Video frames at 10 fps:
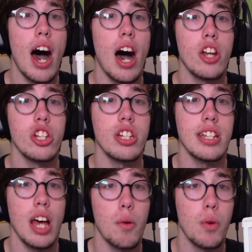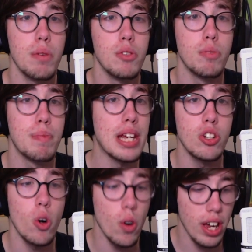just as I would be
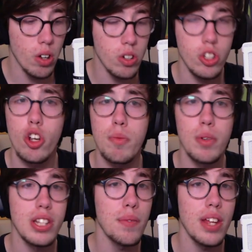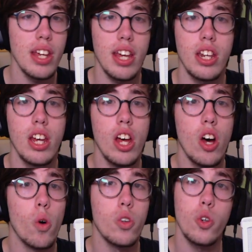talking on Zoom or something,
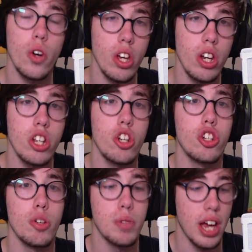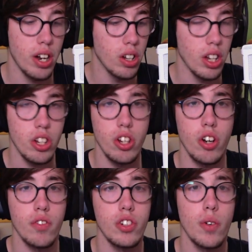or talking on a YouTube channel
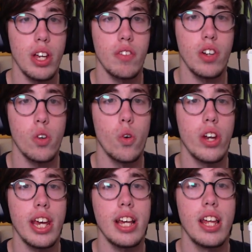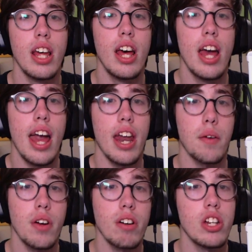and, doing a recording. And I'm
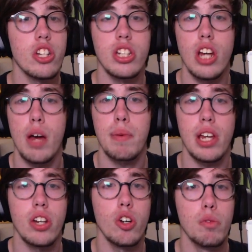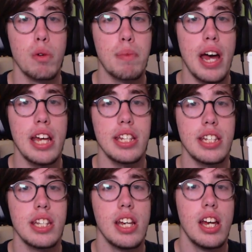currently just typing at a normal
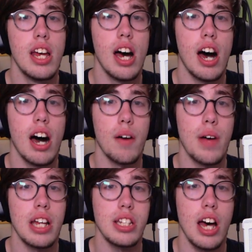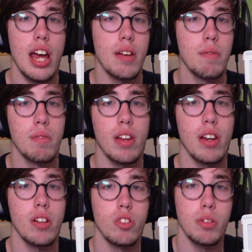pace, and
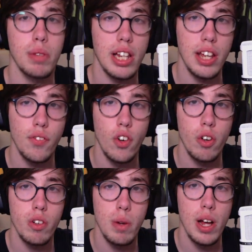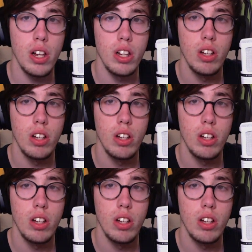I'll do some clicking for you as well.